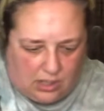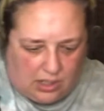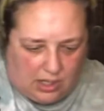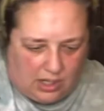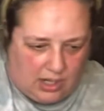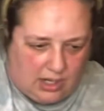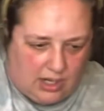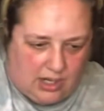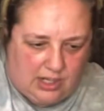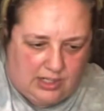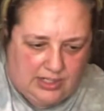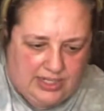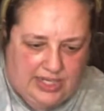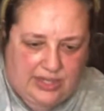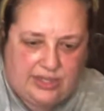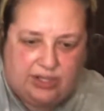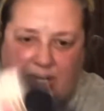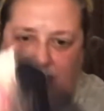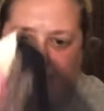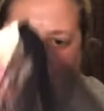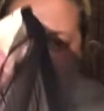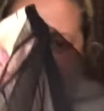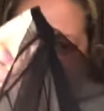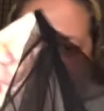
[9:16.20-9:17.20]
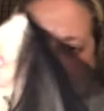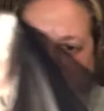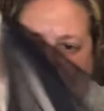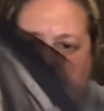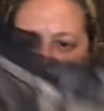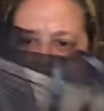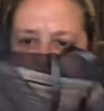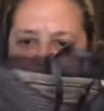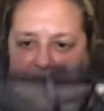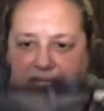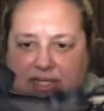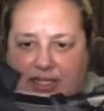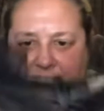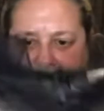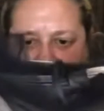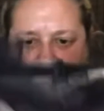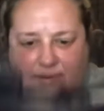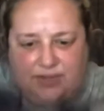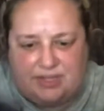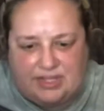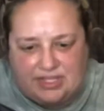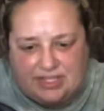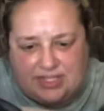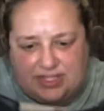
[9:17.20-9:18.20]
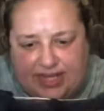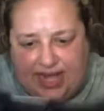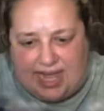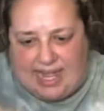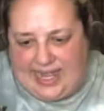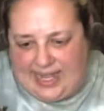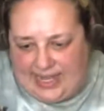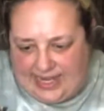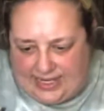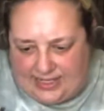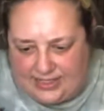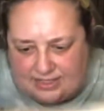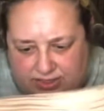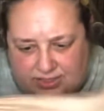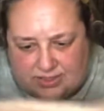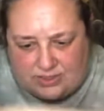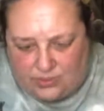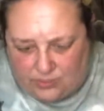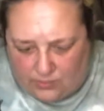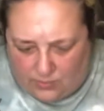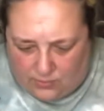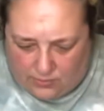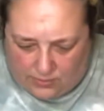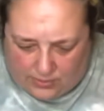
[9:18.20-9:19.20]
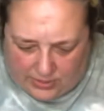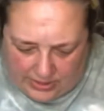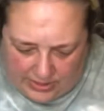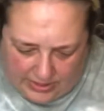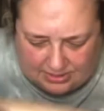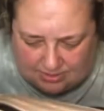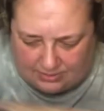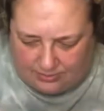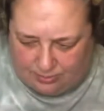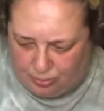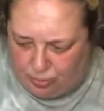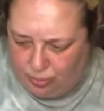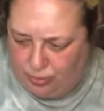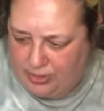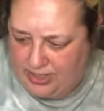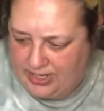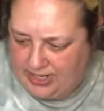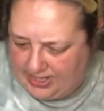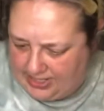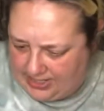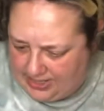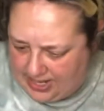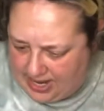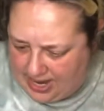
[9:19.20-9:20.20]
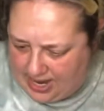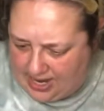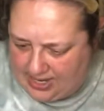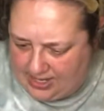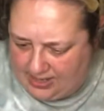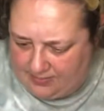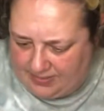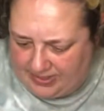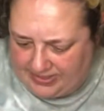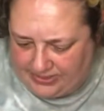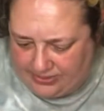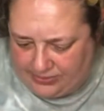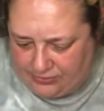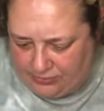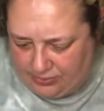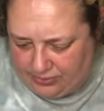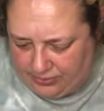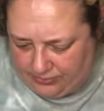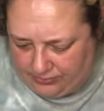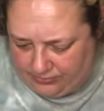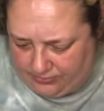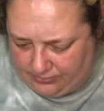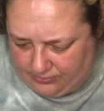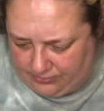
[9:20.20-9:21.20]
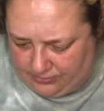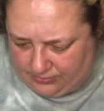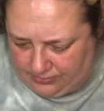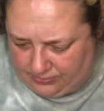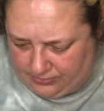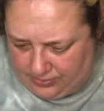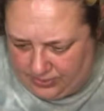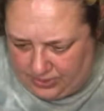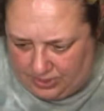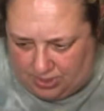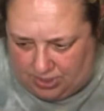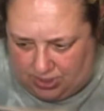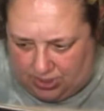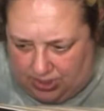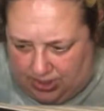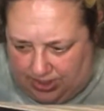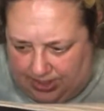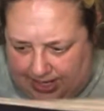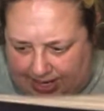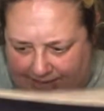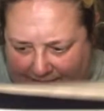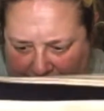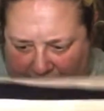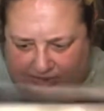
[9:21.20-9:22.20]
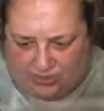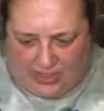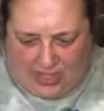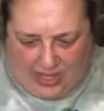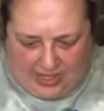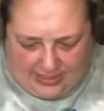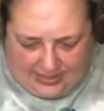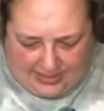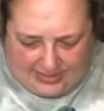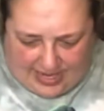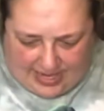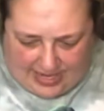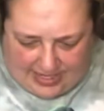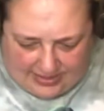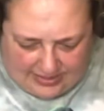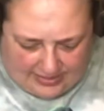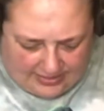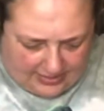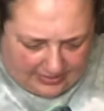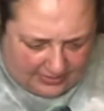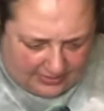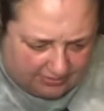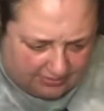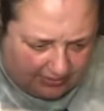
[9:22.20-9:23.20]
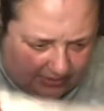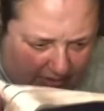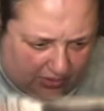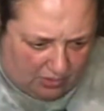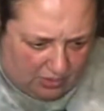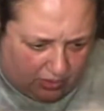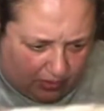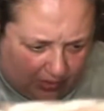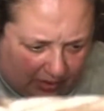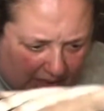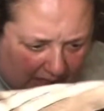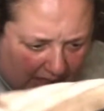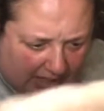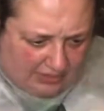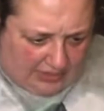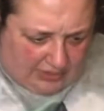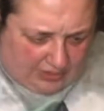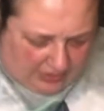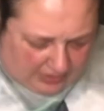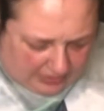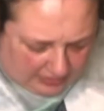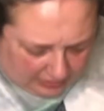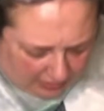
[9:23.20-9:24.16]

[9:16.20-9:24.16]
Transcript: I'll either have to just list it with the stains or pray that it makes it through. Yeah, there's a lot of stains. Oh god, the